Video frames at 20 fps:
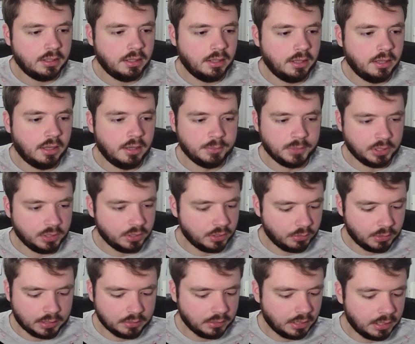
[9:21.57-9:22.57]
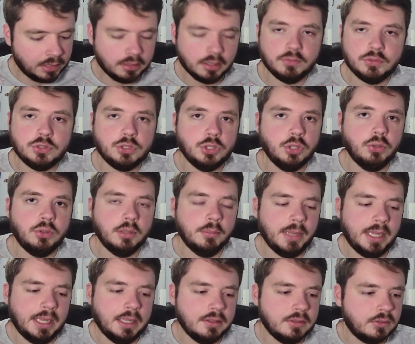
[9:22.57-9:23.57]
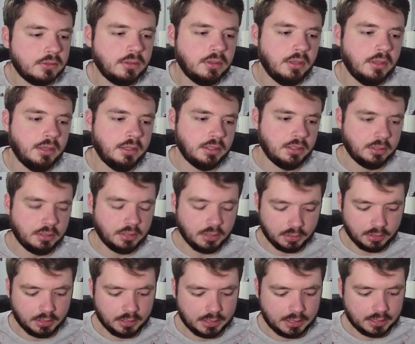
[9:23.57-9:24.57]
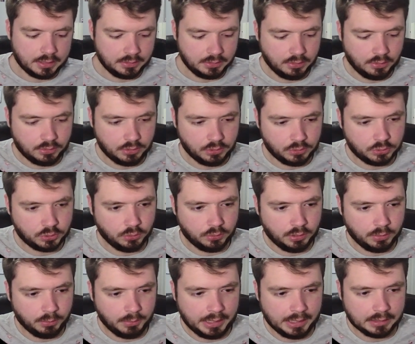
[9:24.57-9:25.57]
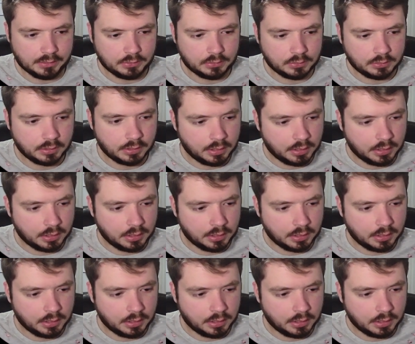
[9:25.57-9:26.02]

I love show commands, and you're going to need to know your show commands.